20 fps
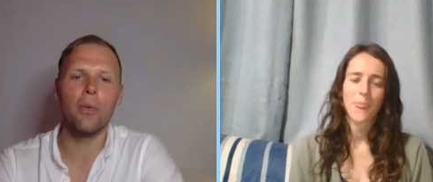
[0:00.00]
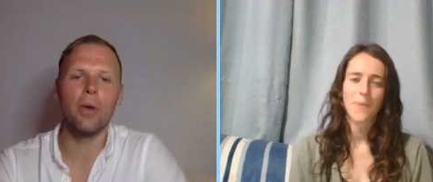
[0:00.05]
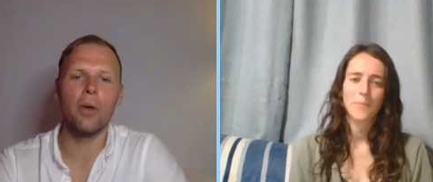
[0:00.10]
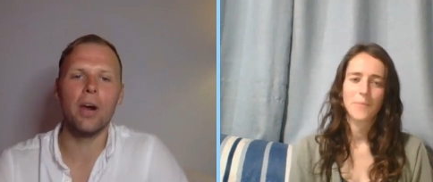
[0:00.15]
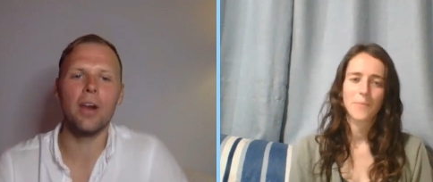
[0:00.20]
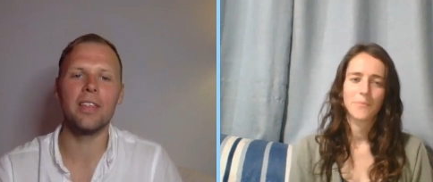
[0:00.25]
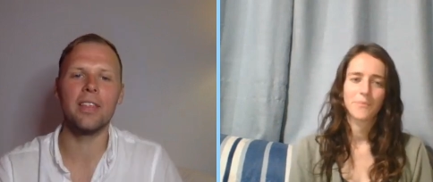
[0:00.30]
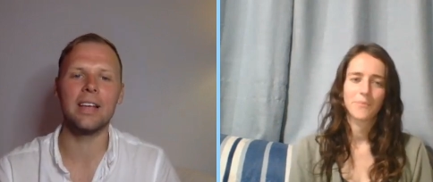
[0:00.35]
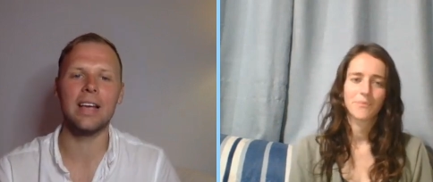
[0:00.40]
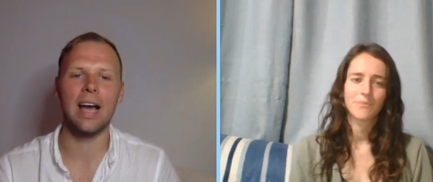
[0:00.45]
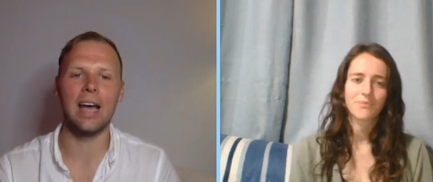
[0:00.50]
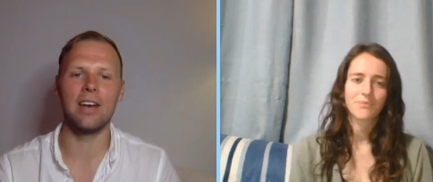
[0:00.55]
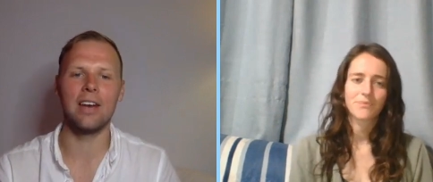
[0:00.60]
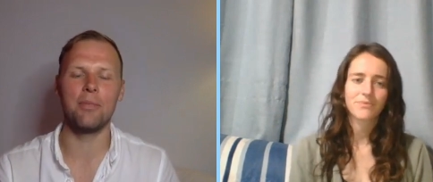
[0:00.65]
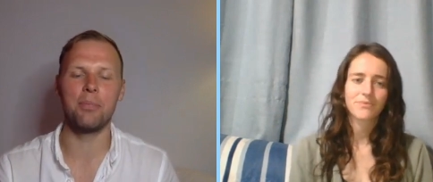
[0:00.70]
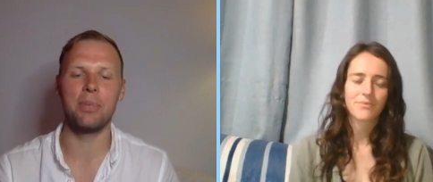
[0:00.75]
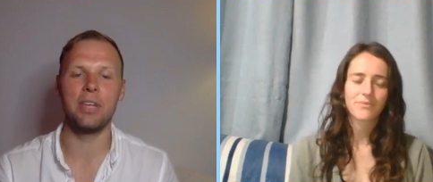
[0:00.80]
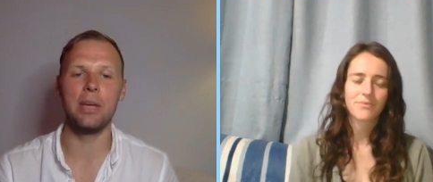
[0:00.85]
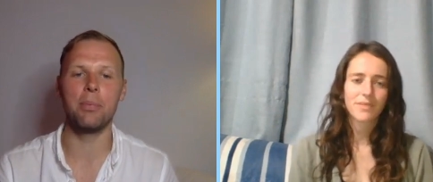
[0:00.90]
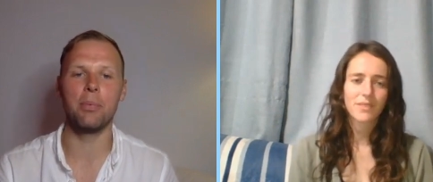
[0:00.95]
Speaker 1: We're the
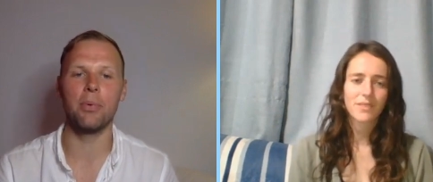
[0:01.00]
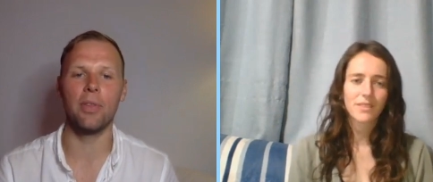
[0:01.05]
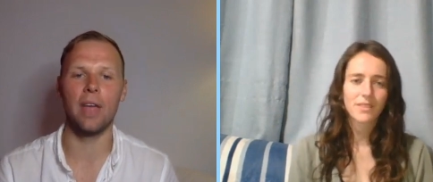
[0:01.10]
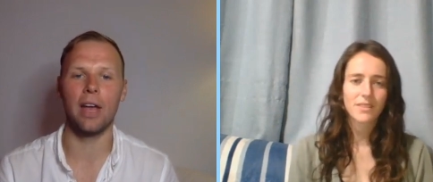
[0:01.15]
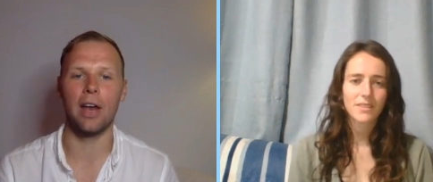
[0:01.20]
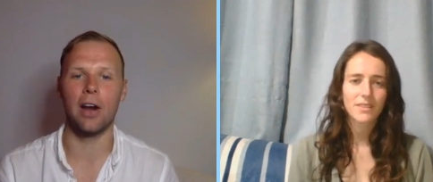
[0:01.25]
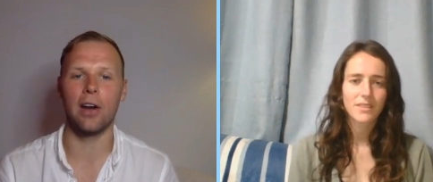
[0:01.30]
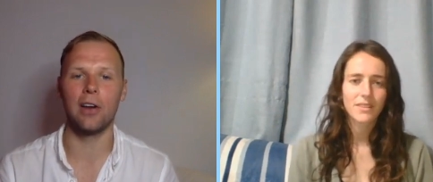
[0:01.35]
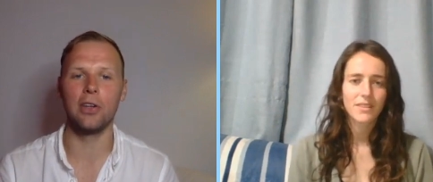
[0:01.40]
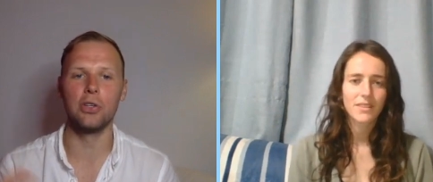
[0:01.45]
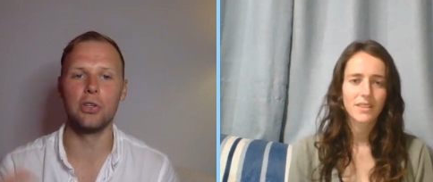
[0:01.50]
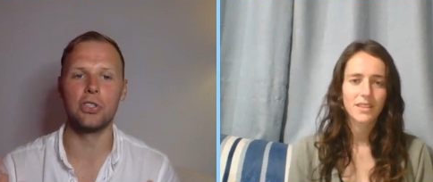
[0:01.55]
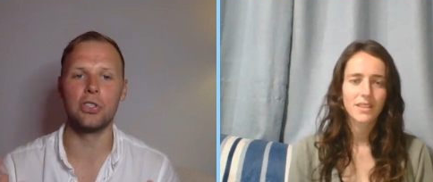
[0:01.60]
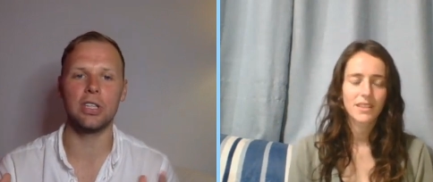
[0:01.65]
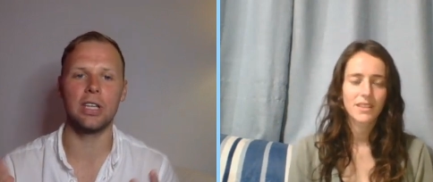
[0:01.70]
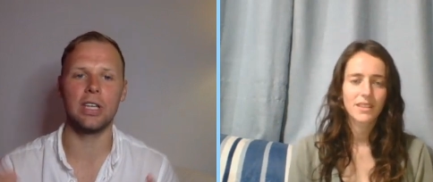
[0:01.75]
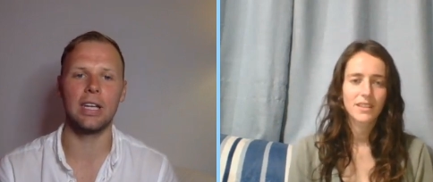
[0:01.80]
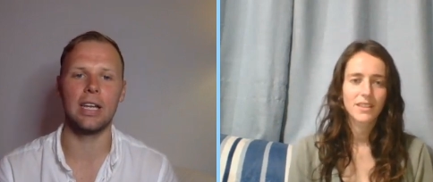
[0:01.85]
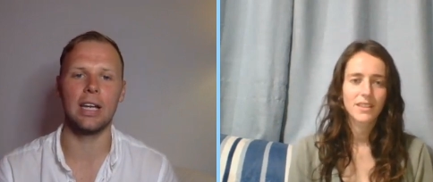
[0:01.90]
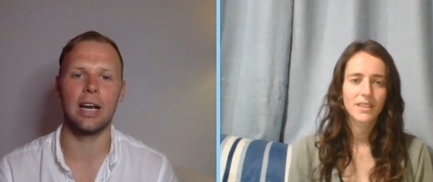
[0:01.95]
kind of people that are
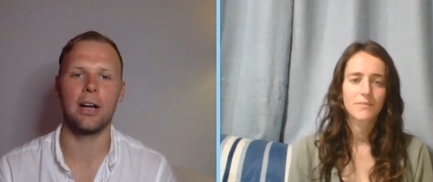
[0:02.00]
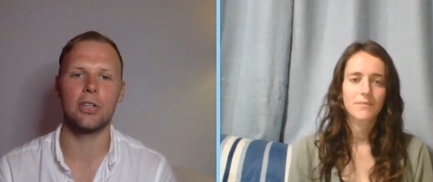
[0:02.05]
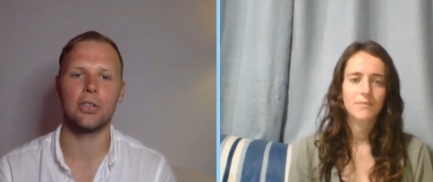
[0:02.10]
usually